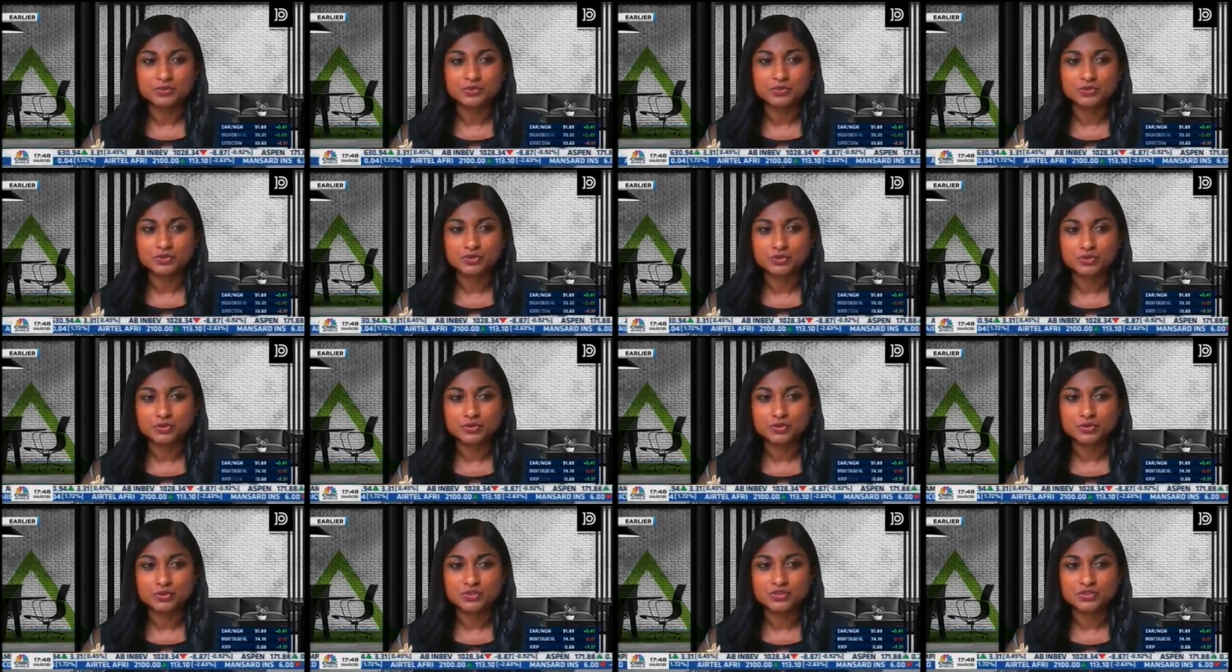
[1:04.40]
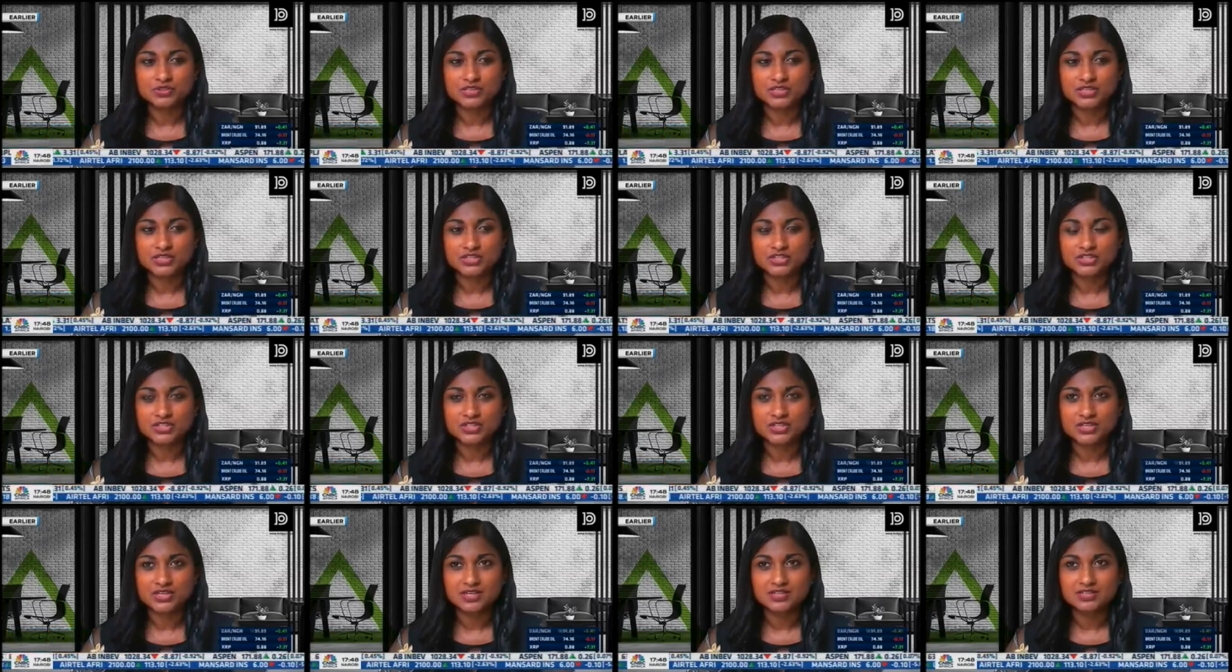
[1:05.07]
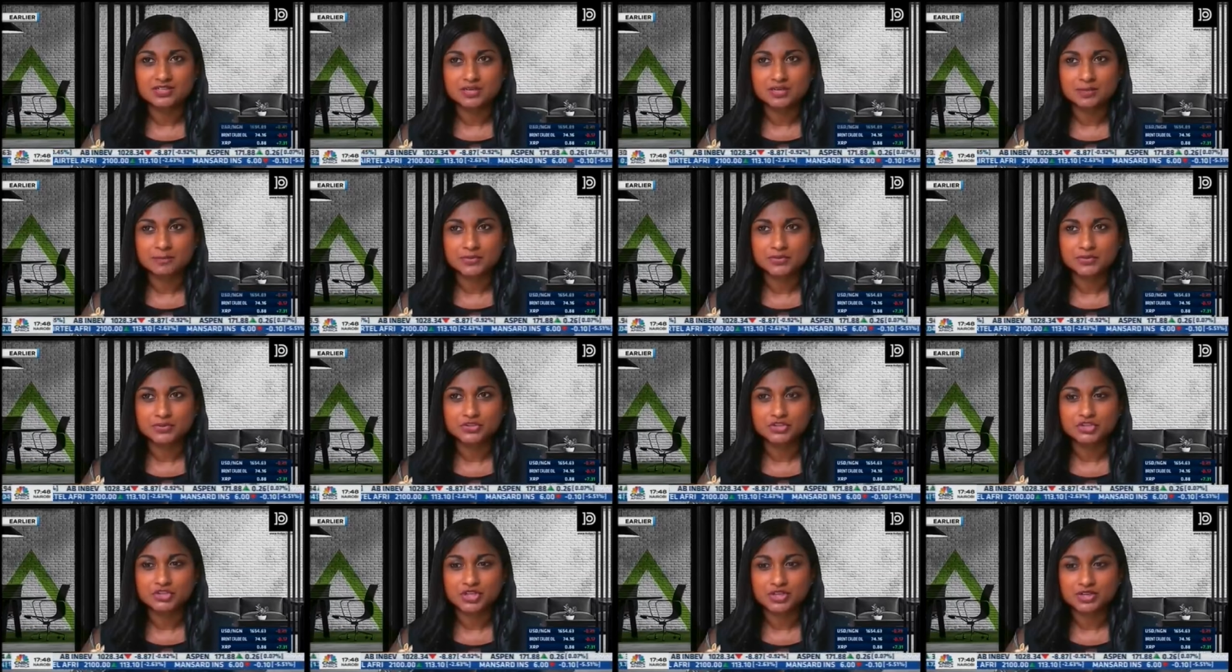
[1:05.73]
will do such
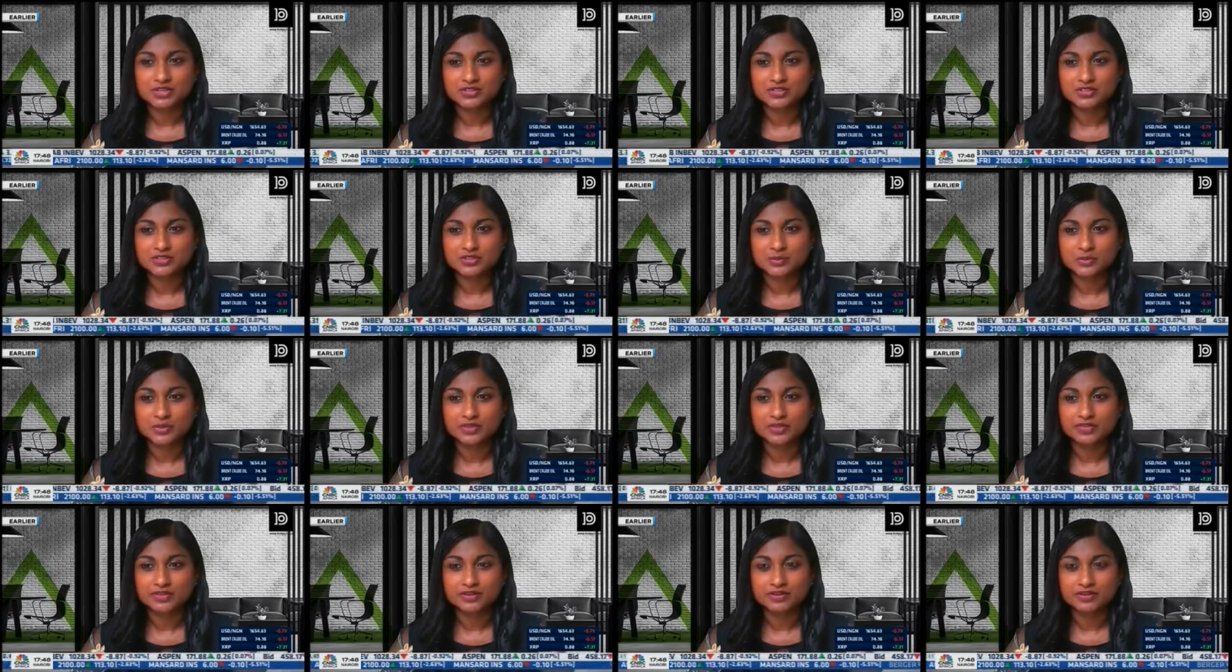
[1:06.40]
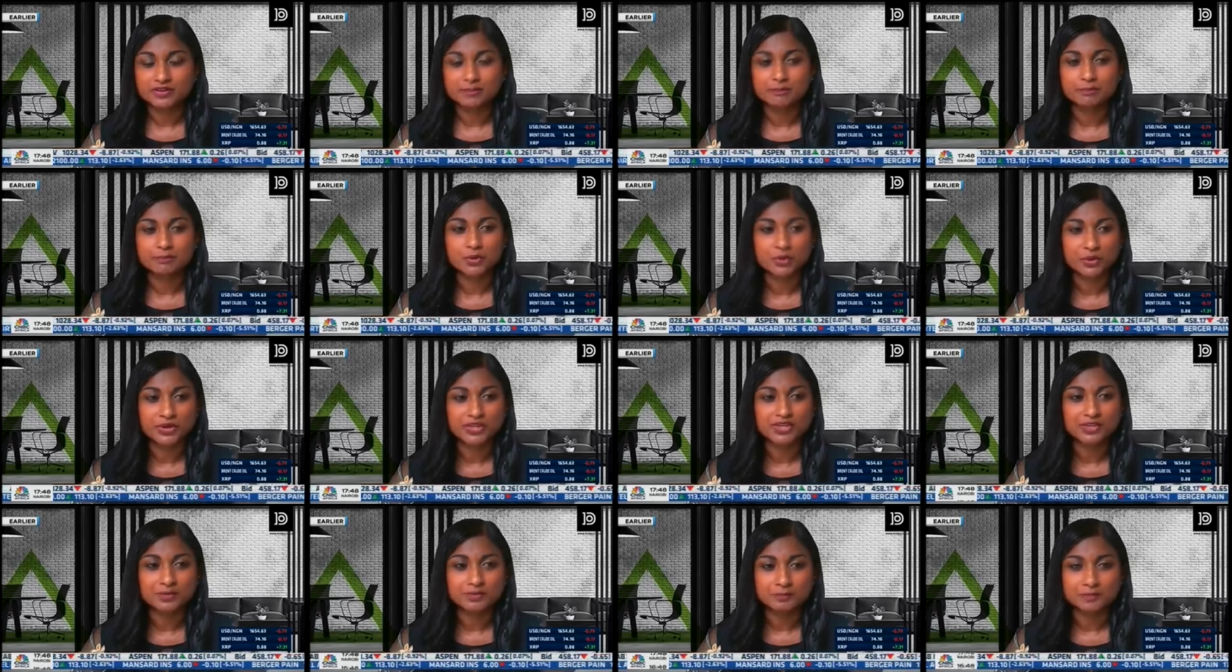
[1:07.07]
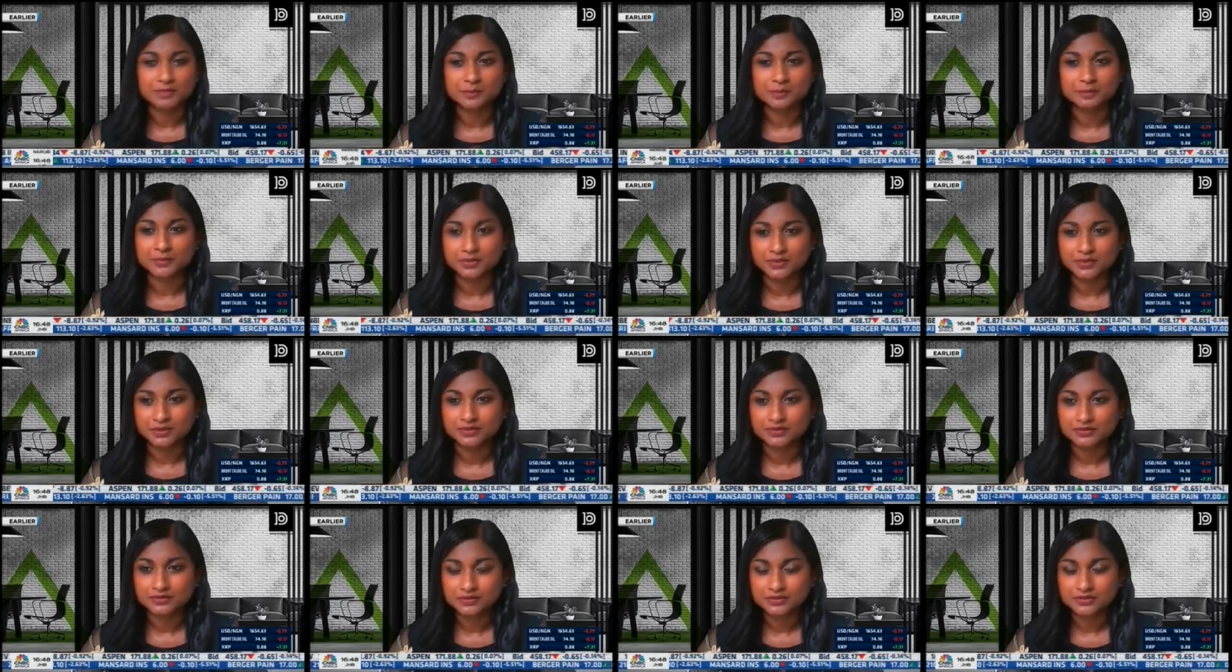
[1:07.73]
in-depth checks when they're employing
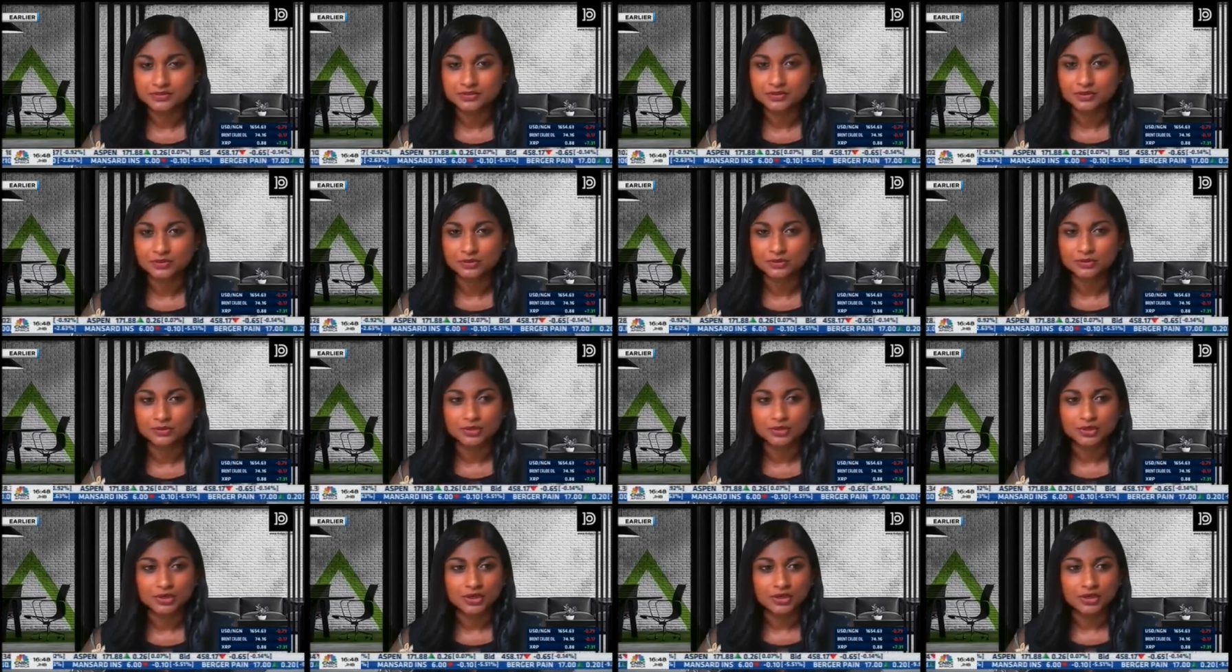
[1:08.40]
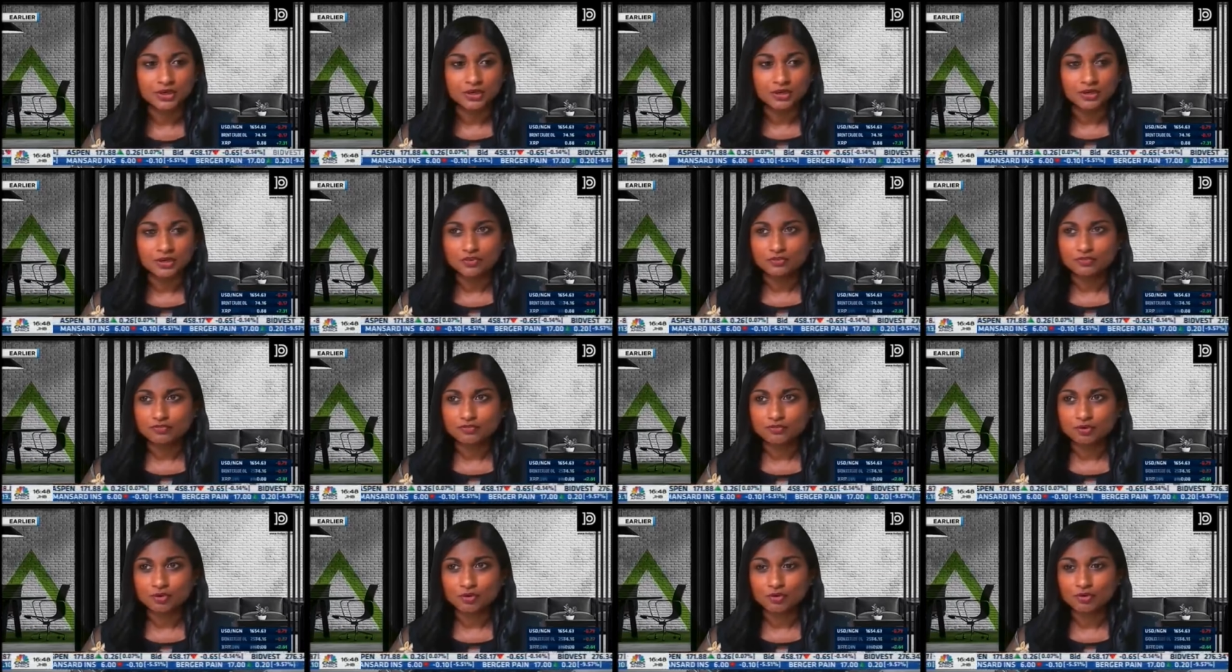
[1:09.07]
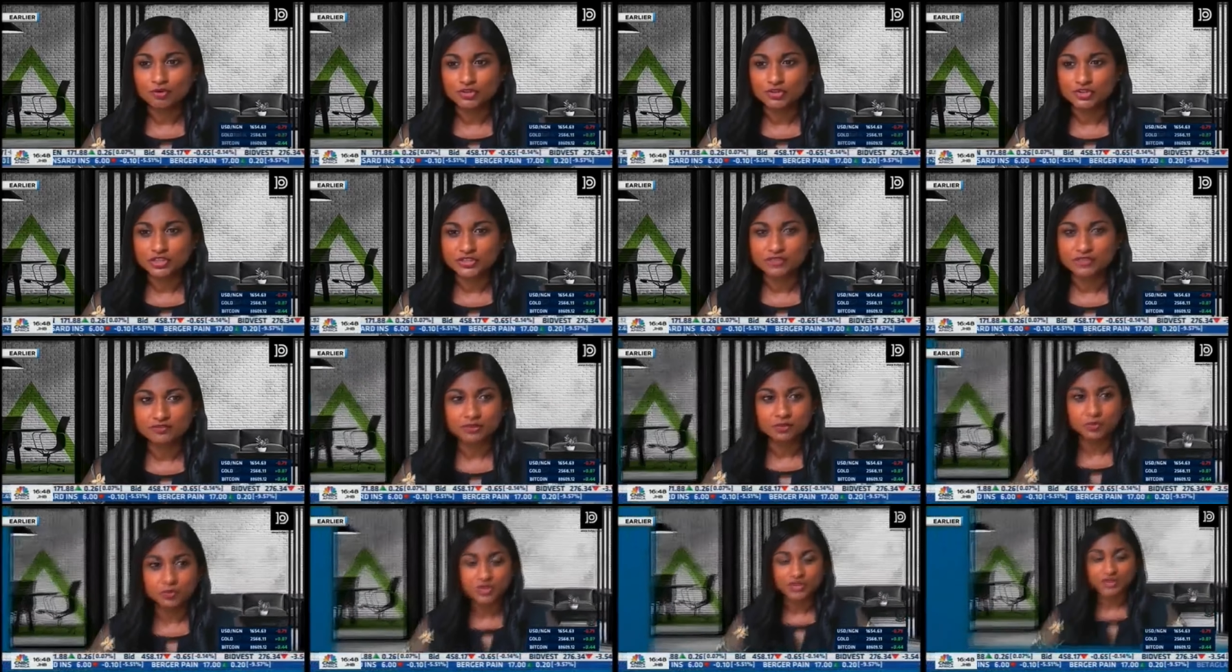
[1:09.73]
people. So for
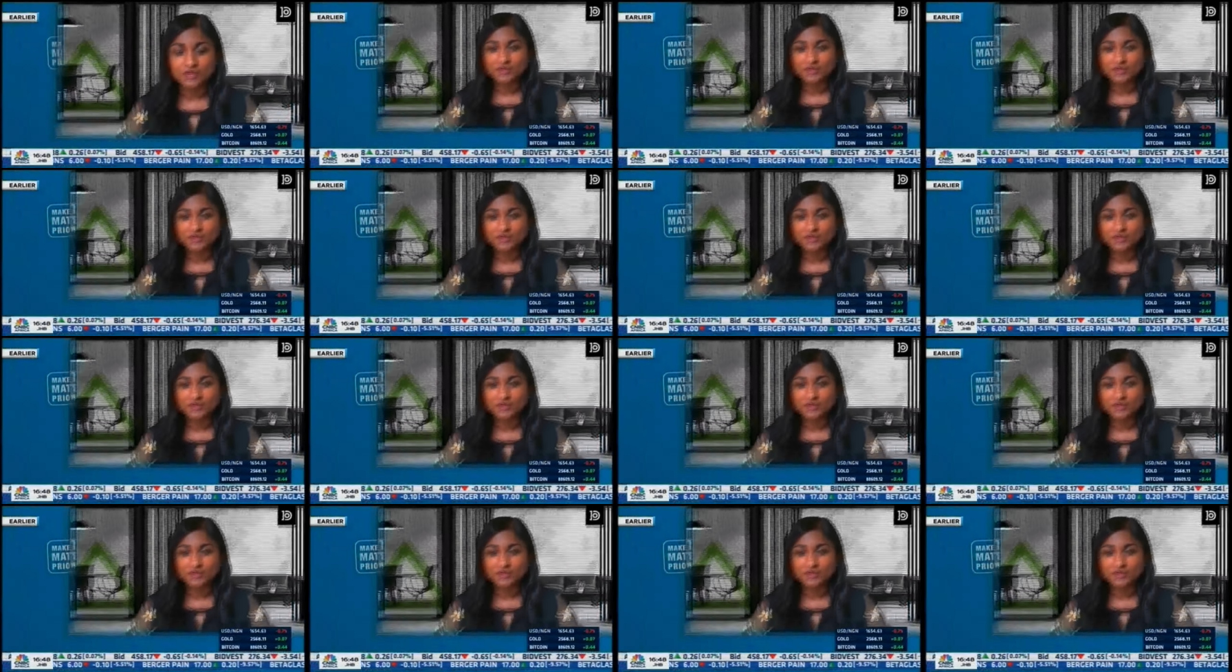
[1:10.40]
general